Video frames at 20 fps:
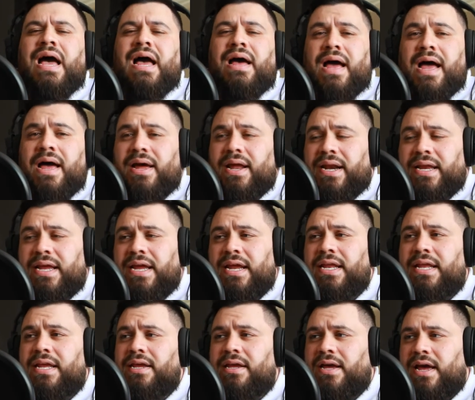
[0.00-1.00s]
I
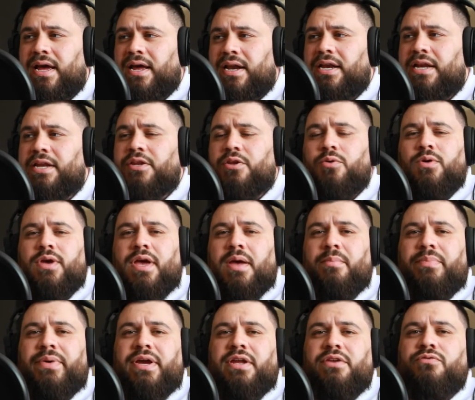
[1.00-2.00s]
really do
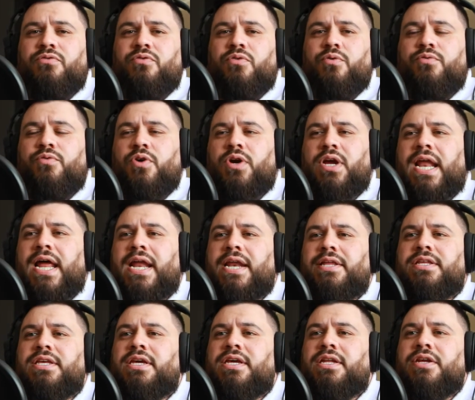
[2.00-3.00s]
campaign for
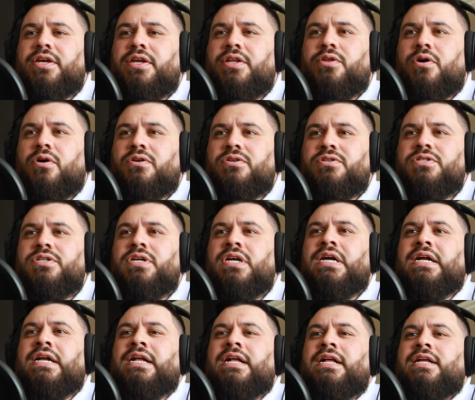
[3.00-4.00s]
clarity in guitars.
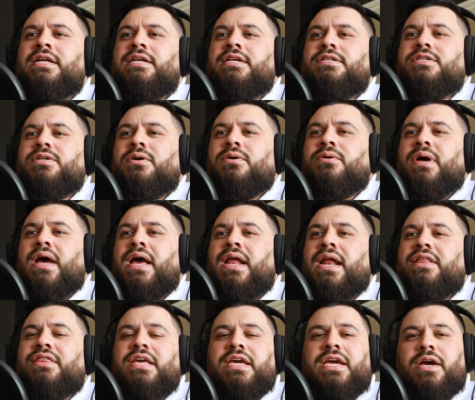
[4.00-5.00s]
So,
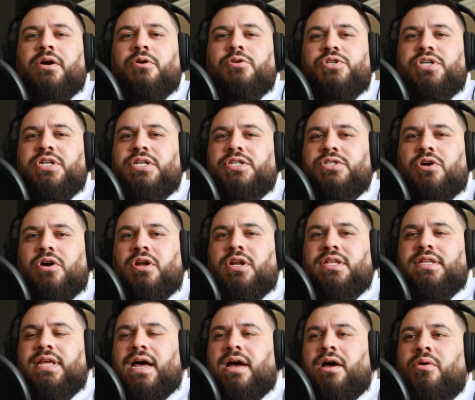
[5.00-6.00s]
and I think Gojira's
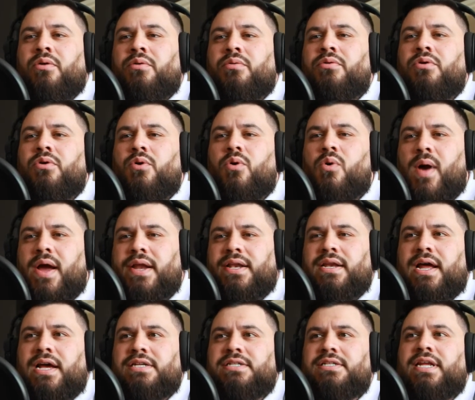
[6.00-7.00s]
got it down
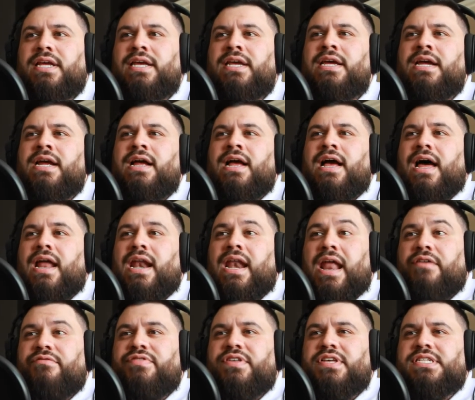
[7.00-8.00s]
quite nicely. I
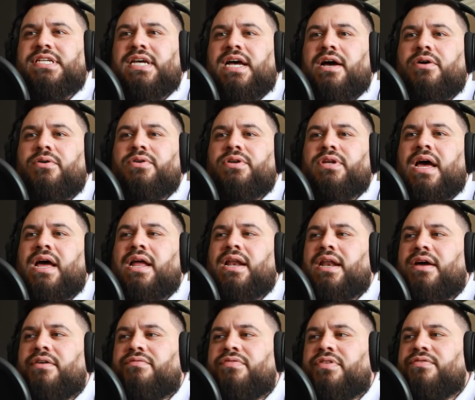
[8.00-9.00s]
love their sound.
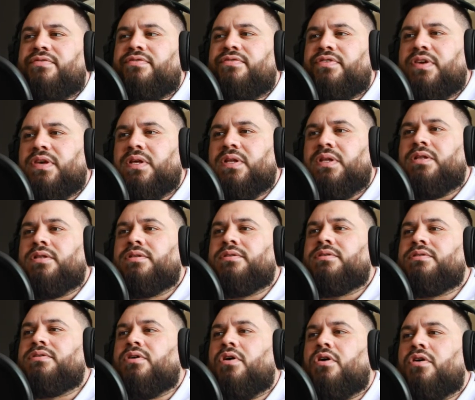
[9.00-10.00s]
I love the
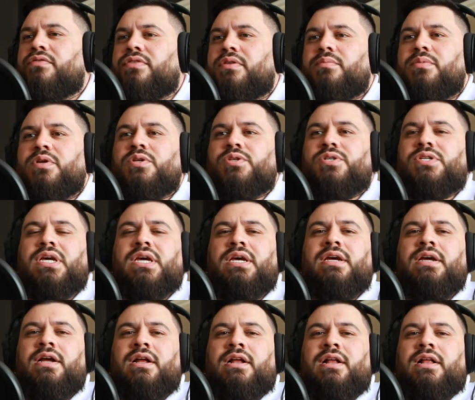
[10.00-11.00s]
feel of the
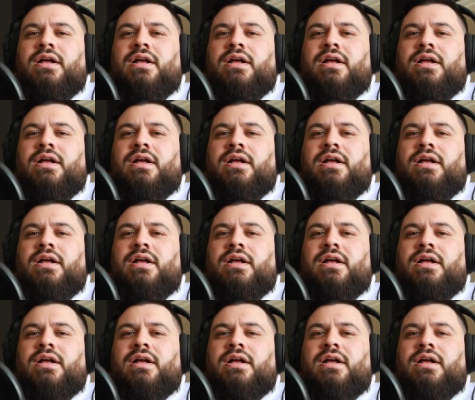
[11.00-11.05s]
music.